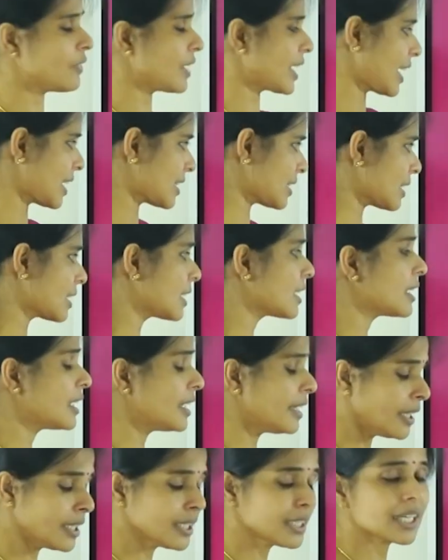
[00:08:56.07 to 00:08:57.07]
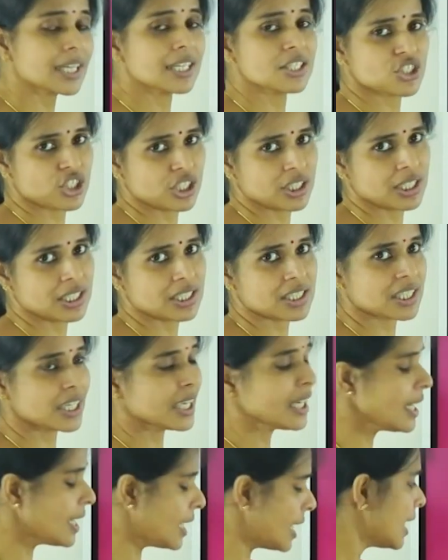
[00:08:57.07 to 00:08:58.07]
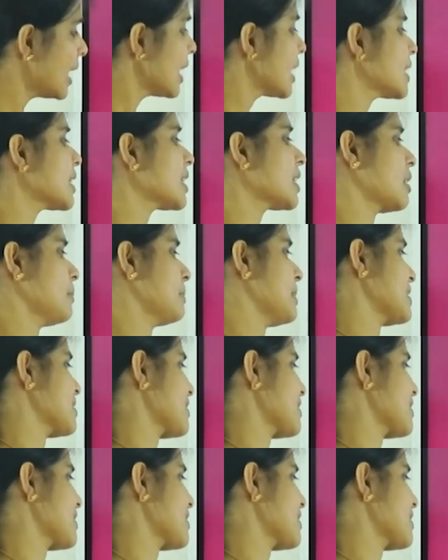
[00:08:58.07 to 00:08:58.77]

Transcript: We can learn it in detail in the coming